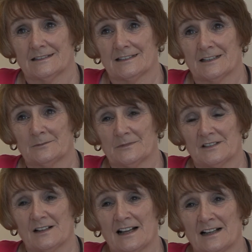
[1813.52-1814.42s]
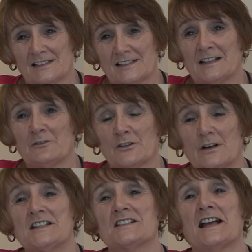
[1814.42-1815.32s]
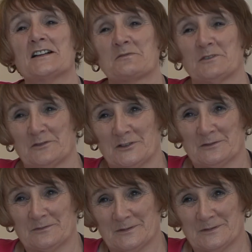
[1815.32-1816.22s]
So I still have a great attachment for